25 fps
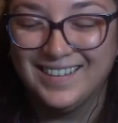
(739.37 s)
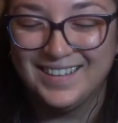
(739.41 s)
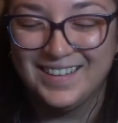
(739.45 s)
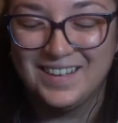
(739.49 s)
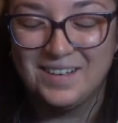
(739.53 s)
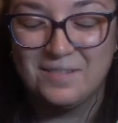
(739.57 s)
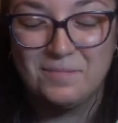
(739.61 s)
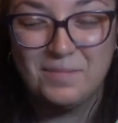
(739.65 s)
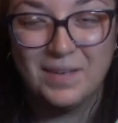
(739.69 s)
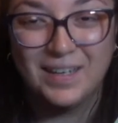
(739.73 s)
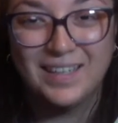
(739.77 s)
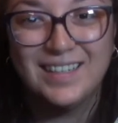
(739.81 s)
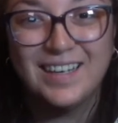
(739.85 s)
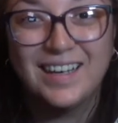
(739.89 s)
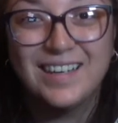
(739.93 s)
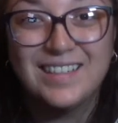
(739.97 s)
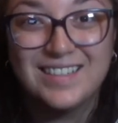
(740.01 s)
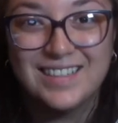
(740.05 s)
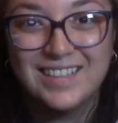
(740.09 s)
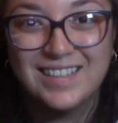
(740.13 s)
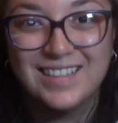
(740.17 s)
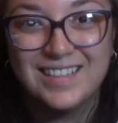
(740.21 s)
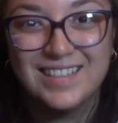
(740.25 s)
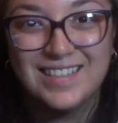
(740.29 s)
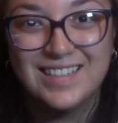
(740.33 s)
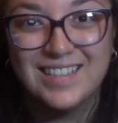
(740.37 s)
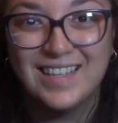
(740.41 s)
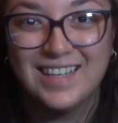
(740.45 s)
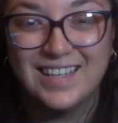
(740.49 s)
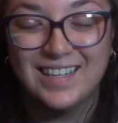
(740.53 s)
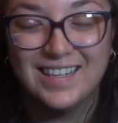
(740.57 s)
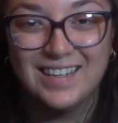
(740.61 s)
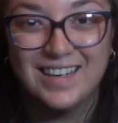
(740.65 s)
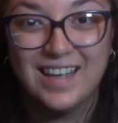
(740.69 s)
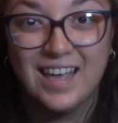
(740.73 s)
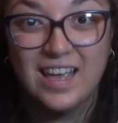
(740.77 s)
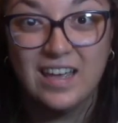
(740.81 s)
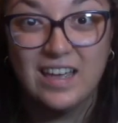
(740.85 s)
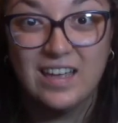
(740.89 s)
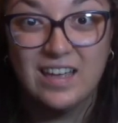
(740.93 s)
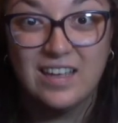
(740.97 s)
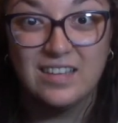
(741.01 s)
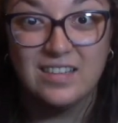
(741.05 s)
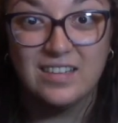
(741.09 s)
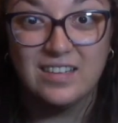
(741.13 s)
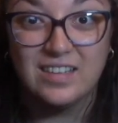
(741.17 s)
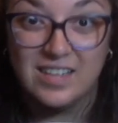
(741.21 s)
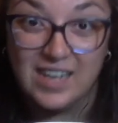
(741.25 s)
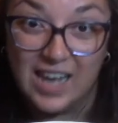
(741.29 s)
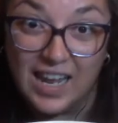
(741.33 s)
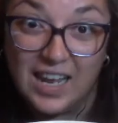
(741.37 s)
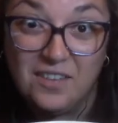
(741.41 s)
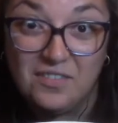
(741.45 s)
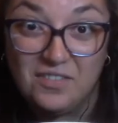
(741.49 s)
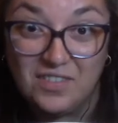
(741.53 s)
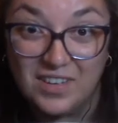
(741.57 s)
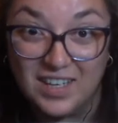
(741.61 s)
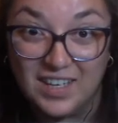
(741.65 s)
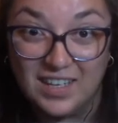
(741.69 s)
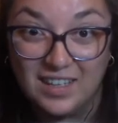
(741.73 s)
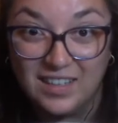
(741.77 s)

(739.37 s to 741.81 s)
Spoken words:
my cousin is in the Navy,